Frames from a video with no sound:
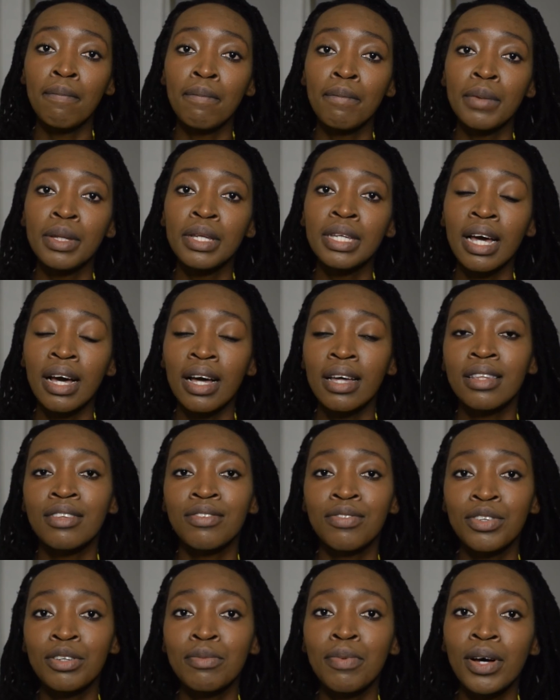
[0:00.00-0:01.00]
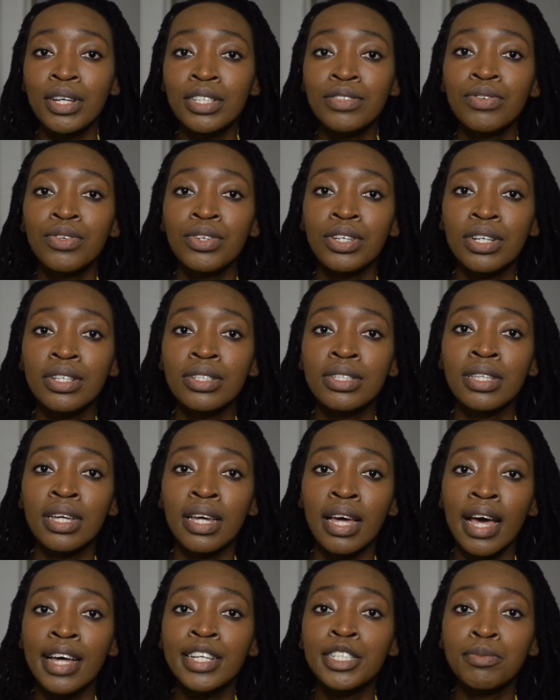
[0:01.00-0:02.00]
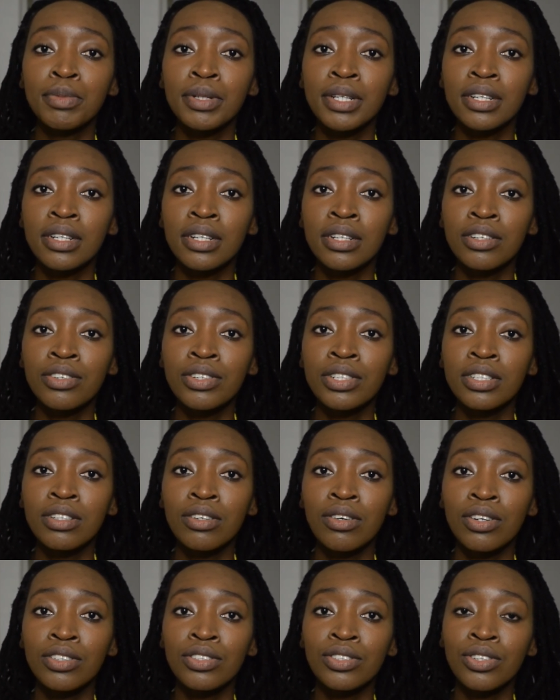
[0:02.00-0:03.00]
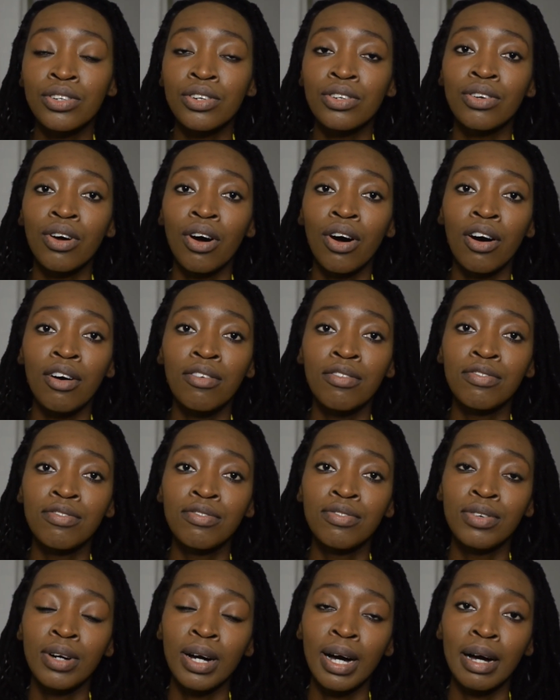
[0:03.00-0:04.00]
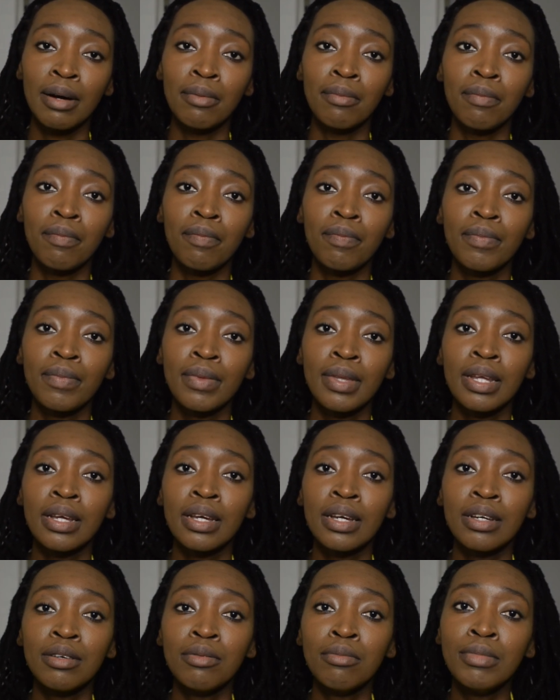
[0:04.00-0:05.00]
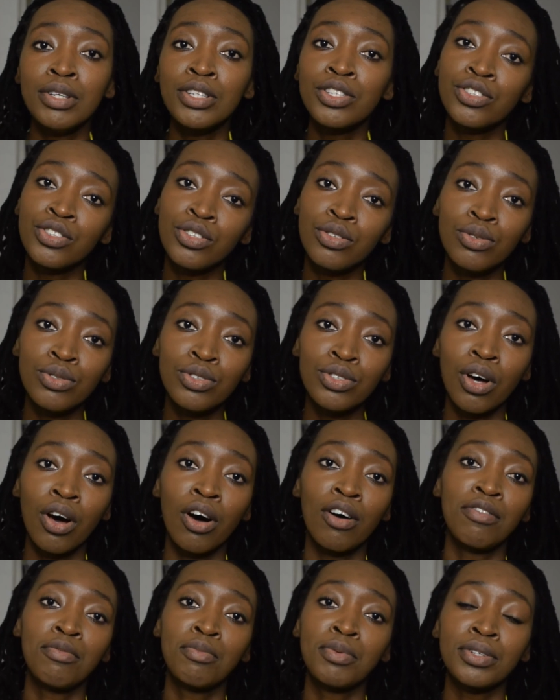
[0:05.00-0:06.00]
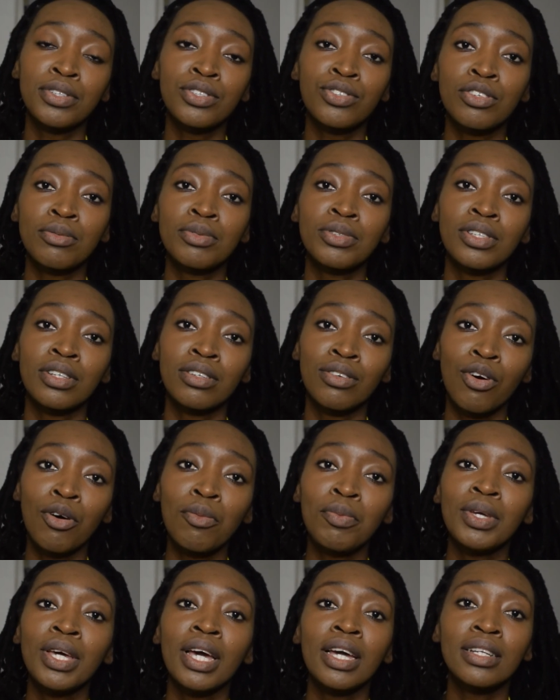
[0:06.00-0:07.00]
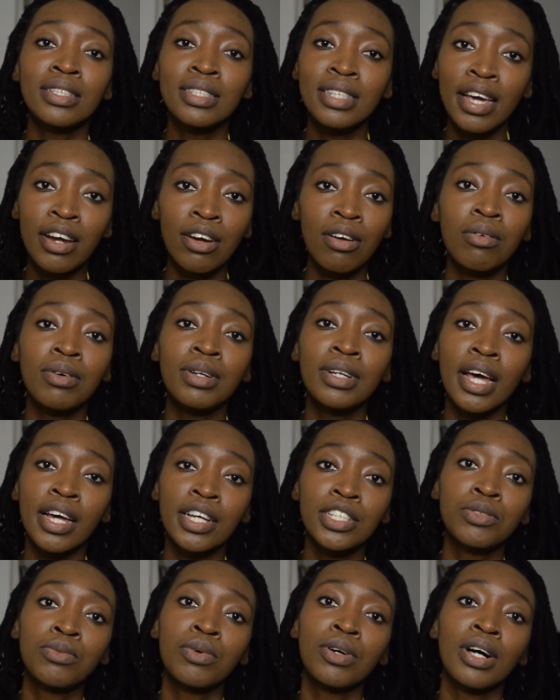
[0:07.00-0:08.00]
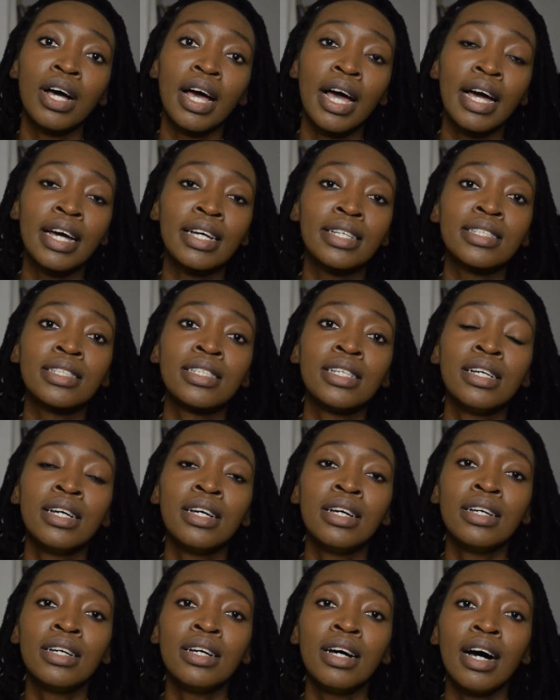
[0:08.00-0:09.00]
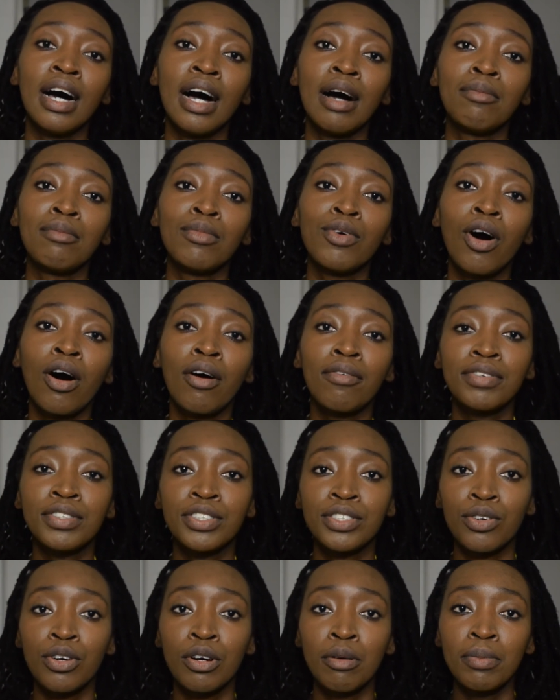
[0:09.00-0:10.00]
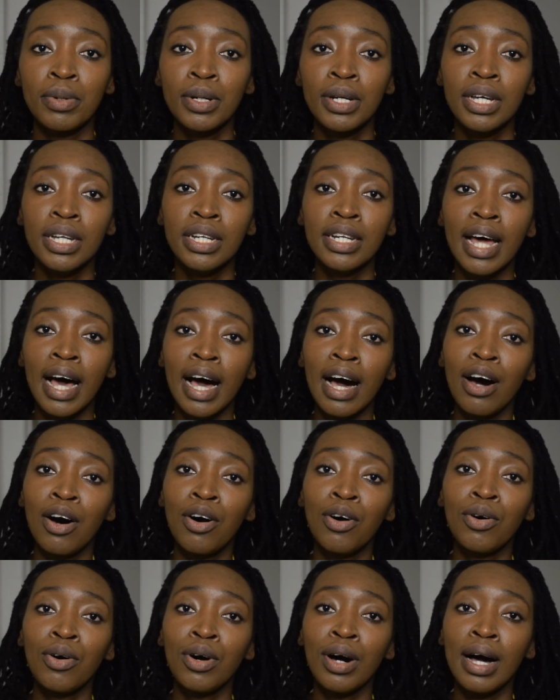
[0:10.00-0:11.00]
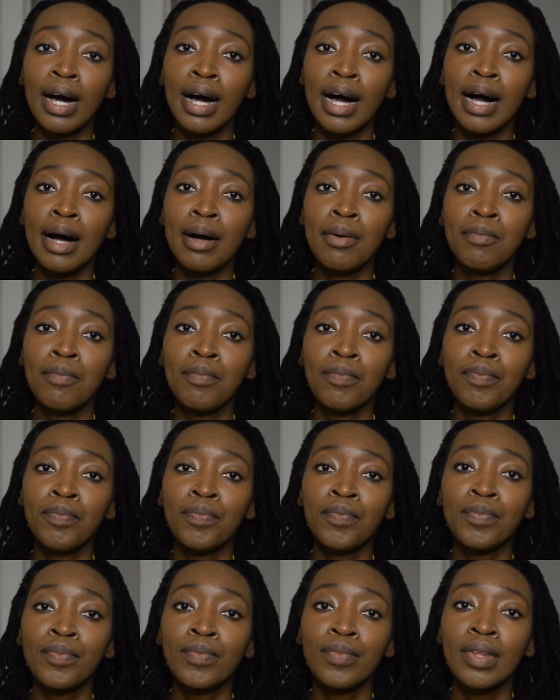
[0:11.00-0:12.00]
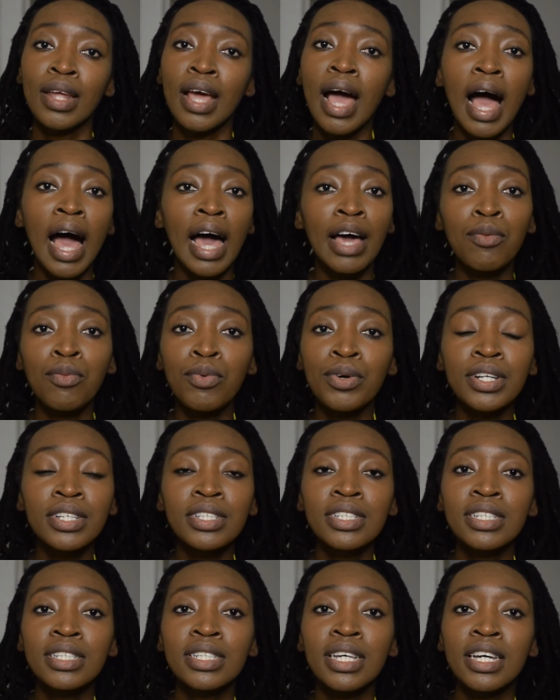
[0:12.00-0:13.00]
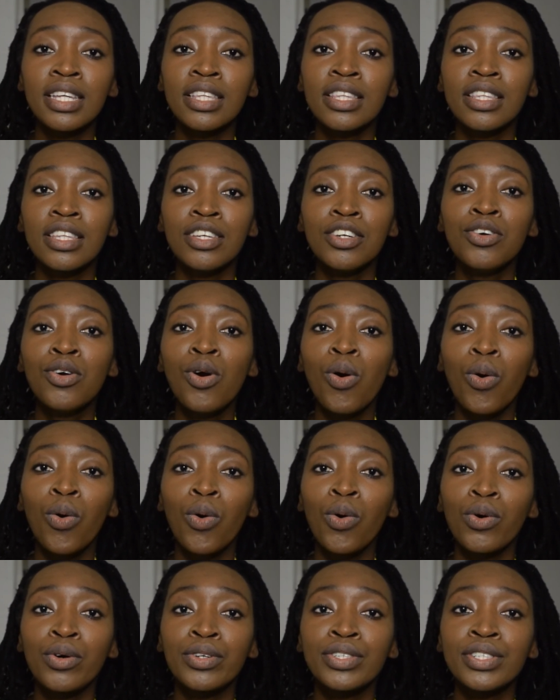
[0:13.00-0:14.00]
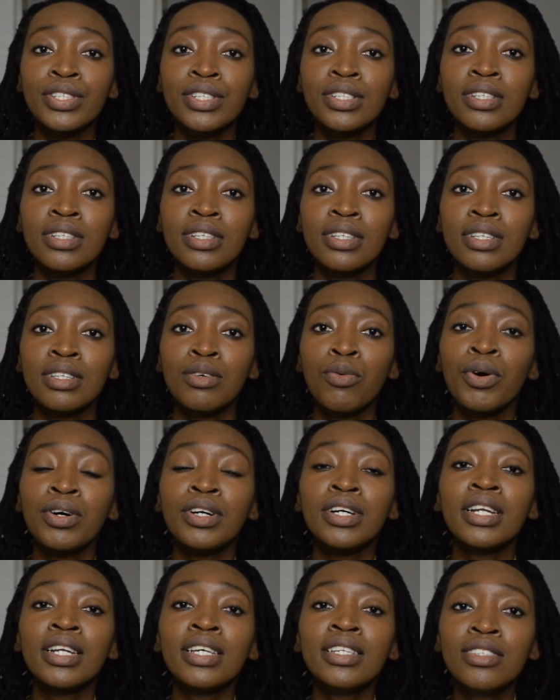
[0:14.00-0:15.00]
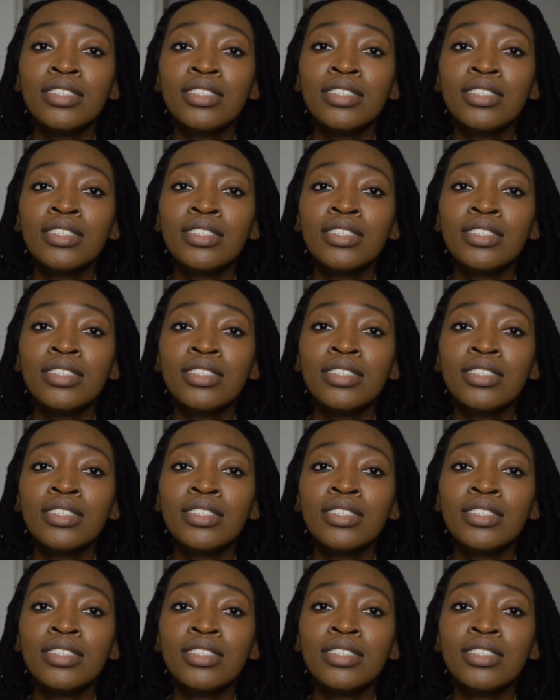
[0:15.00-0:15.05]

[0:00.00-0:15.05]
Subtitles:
yeah, for the past few years, there has been an increasing concern of misuse of prescription opiates, heroin, as well as cough syrup. Now, I wouldn't say the cause, well, it is